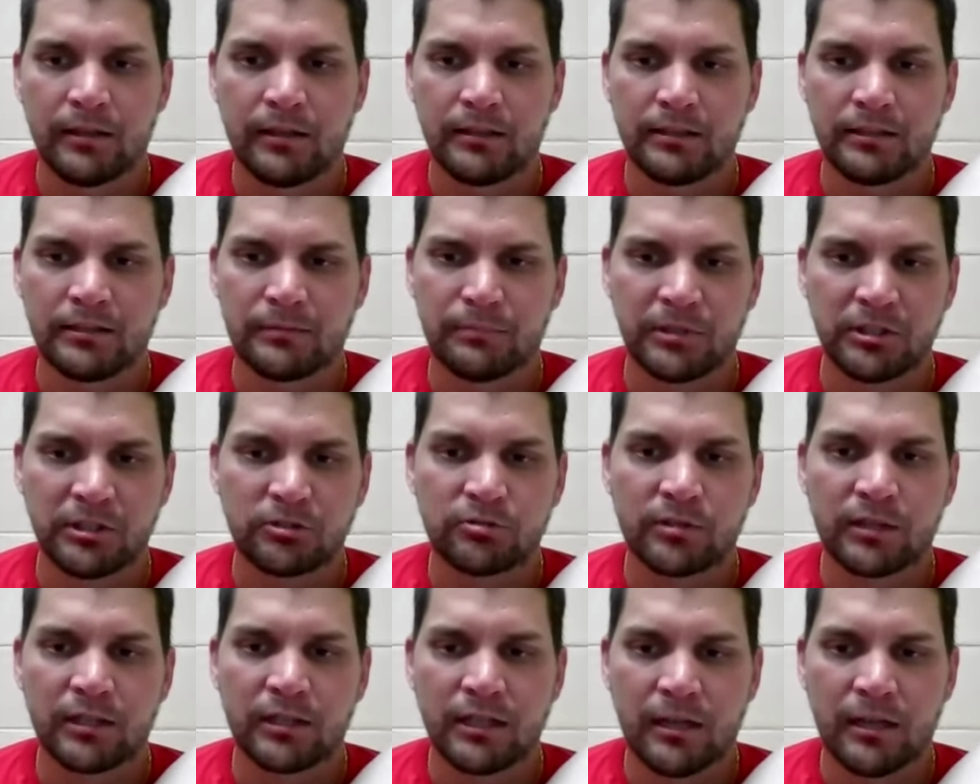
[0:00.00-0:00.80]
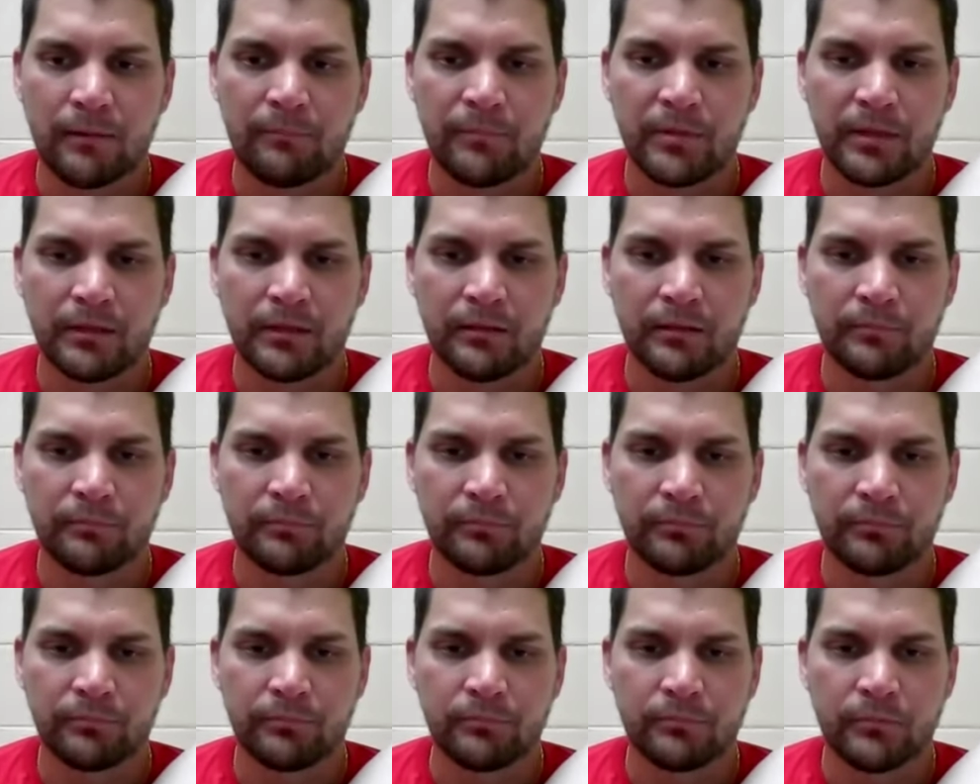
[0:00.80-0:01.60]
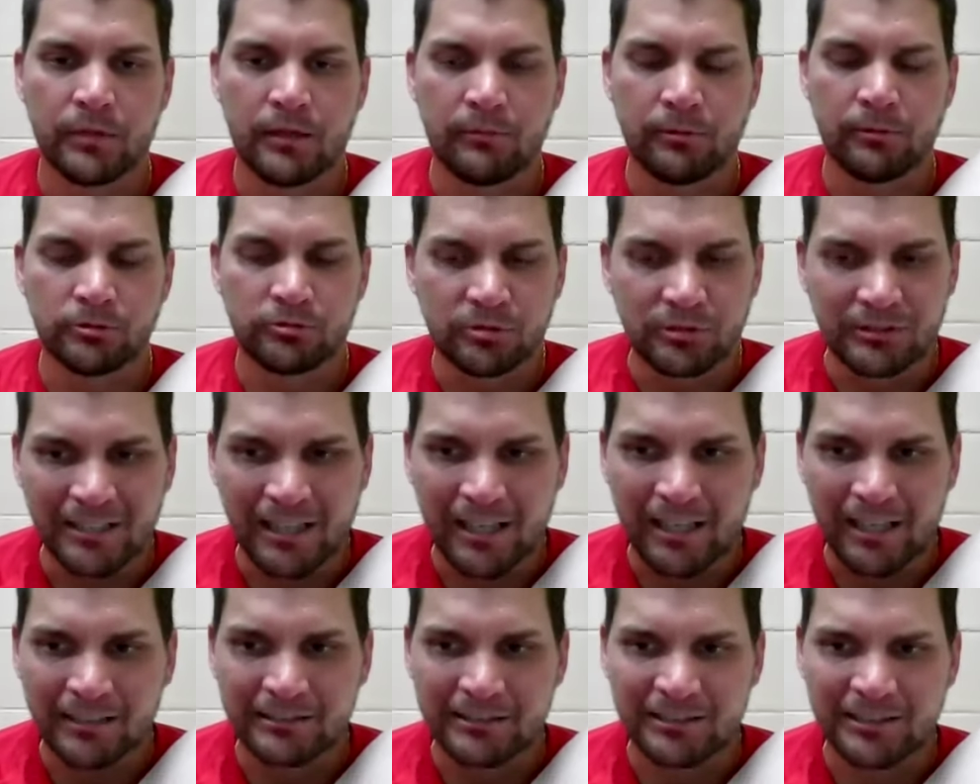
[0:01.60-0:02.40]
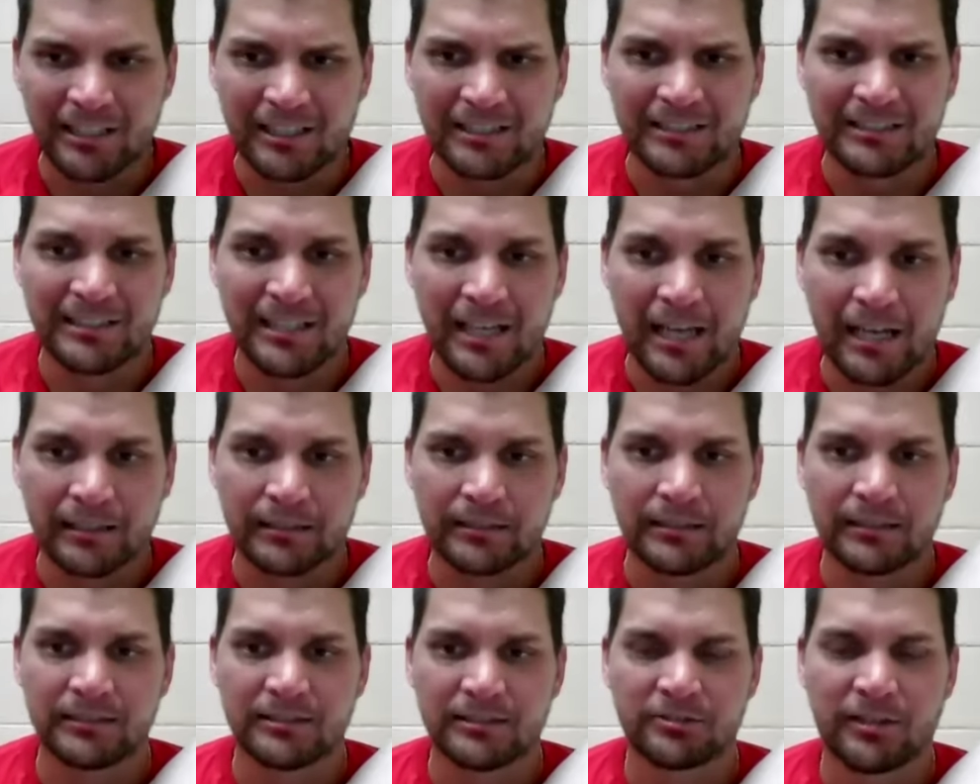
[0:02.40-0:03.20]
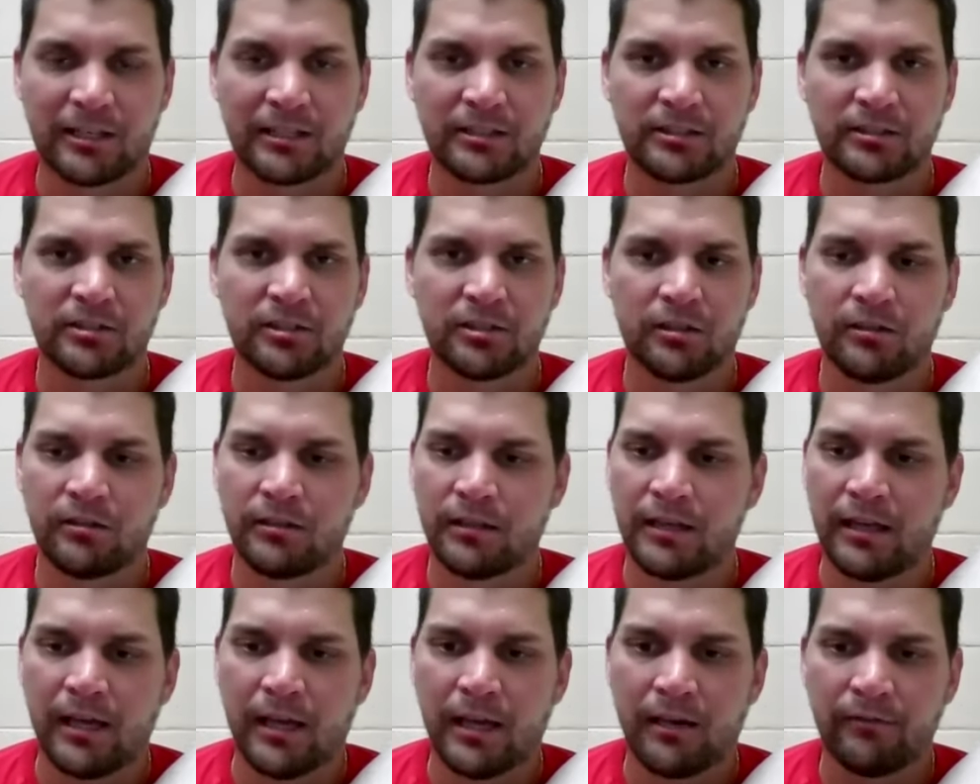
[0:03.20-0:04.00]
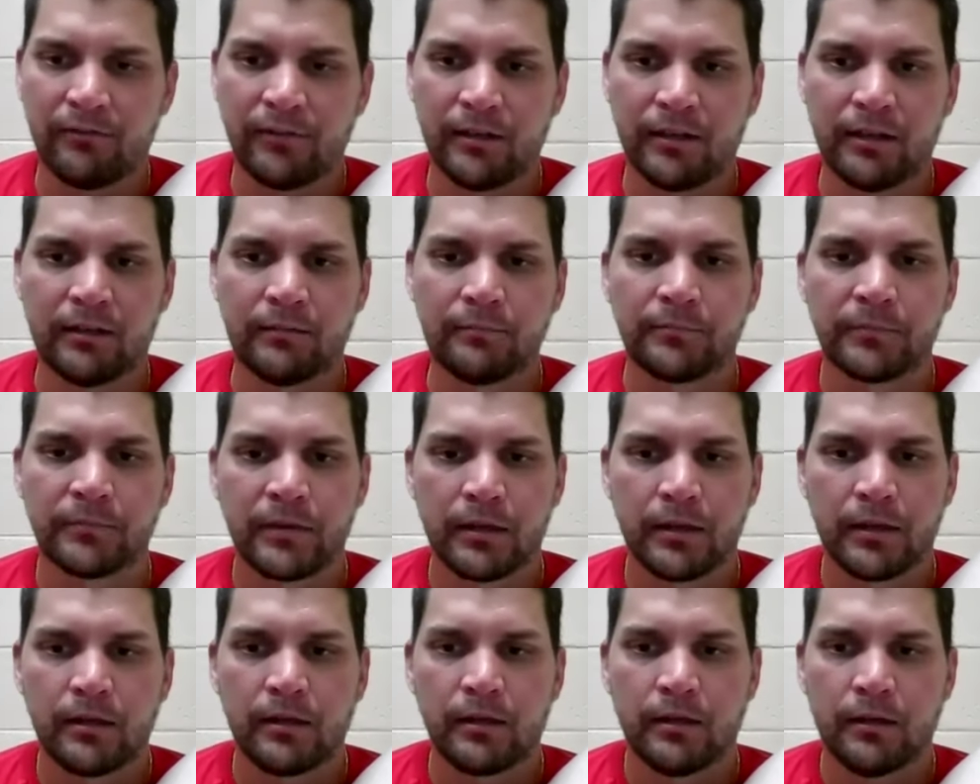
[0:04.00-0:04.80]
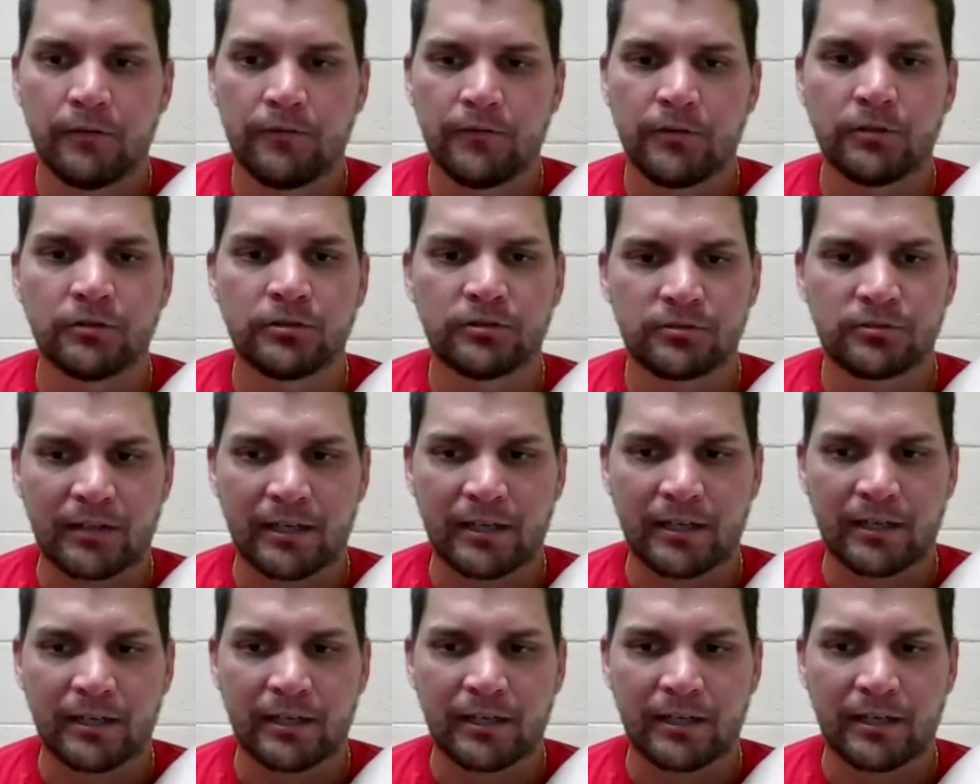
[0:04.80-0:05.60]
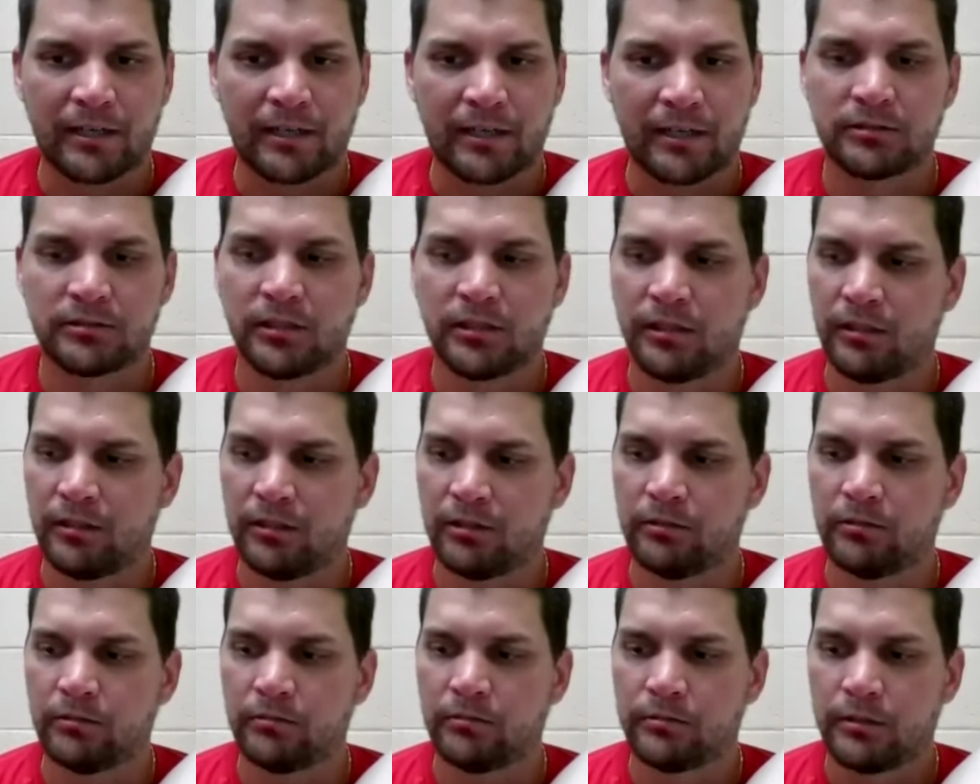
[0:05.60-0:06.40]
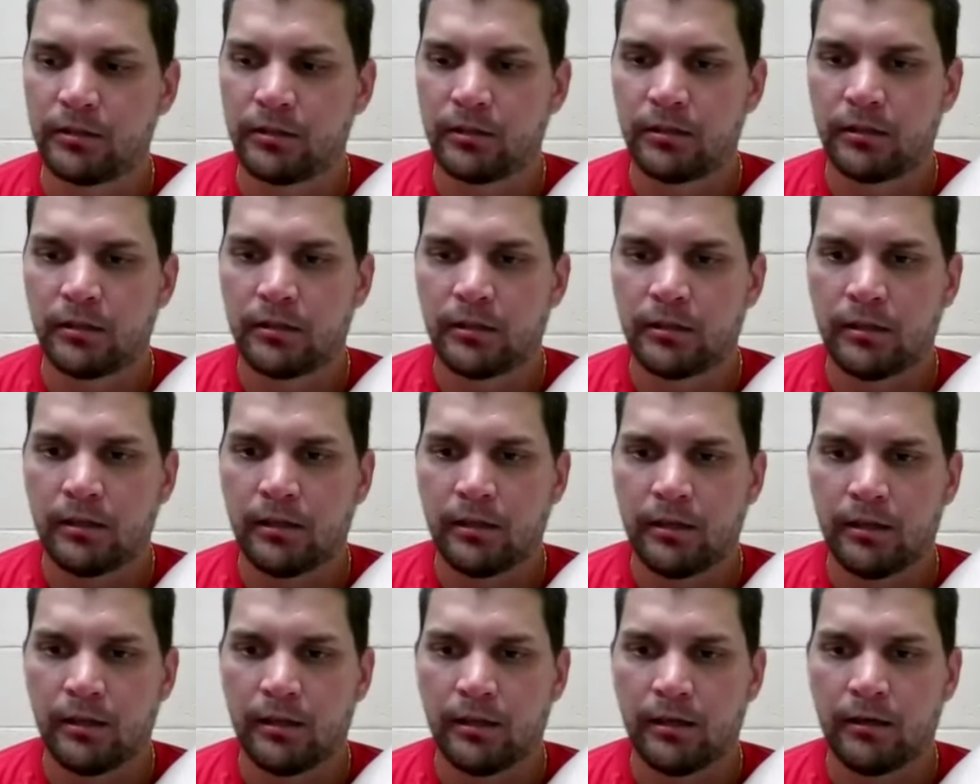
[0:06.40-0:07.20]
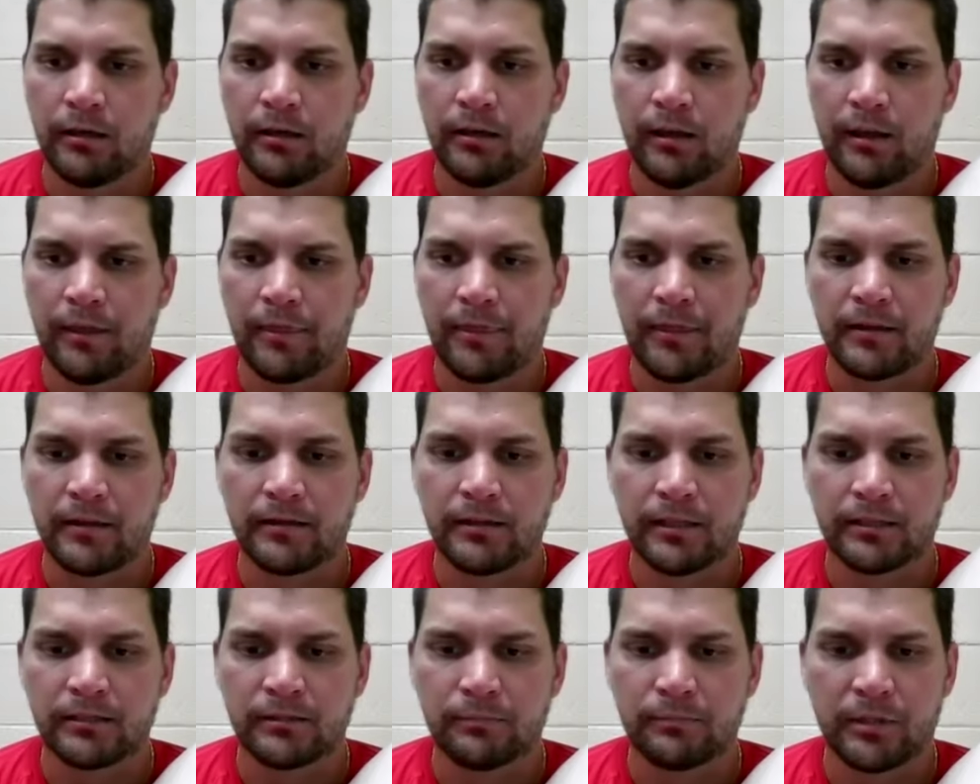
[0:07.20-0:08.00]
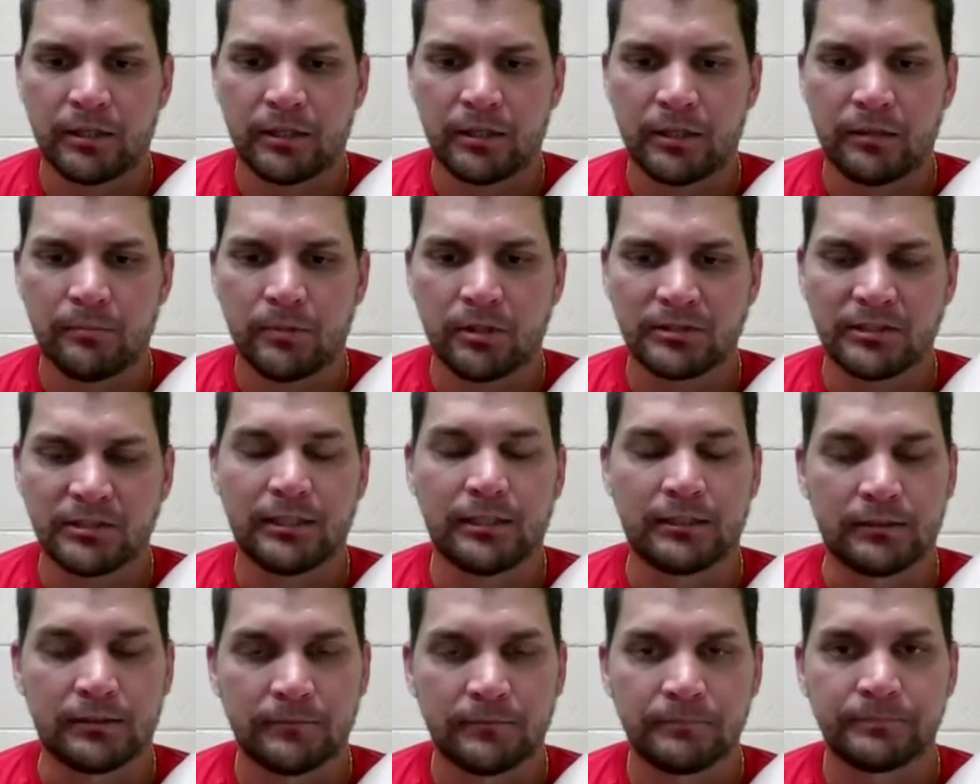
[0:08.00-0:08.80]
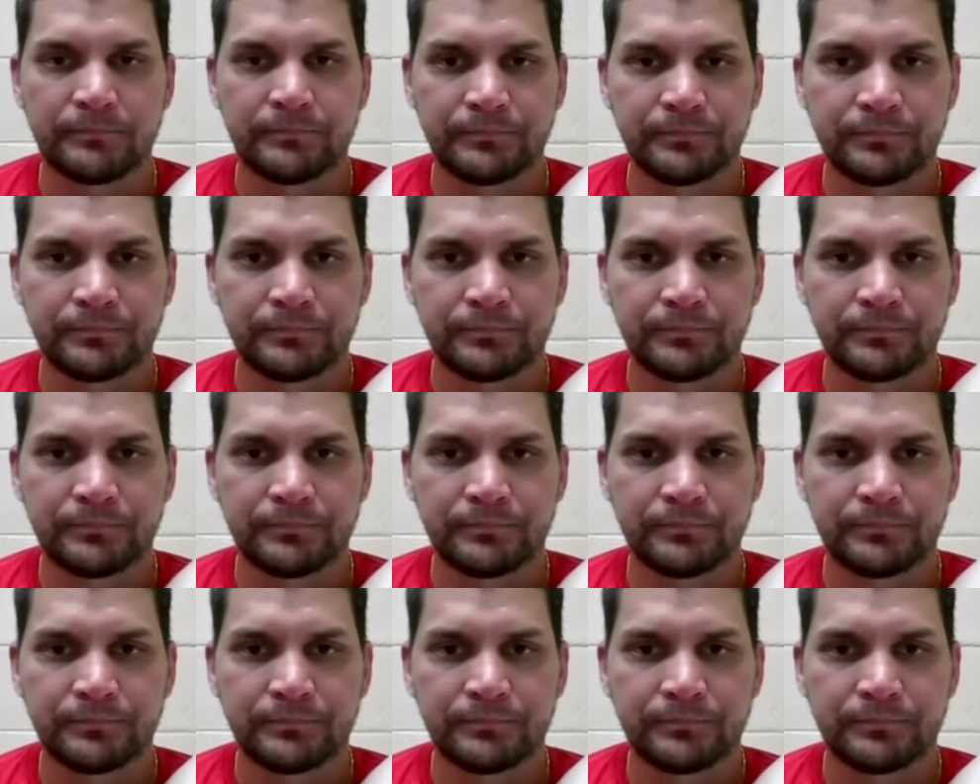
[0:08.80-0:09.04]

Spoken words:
in the sprint training, I've been able to attack the strike zone. I have a few strikeouts. I think that's pretty much it.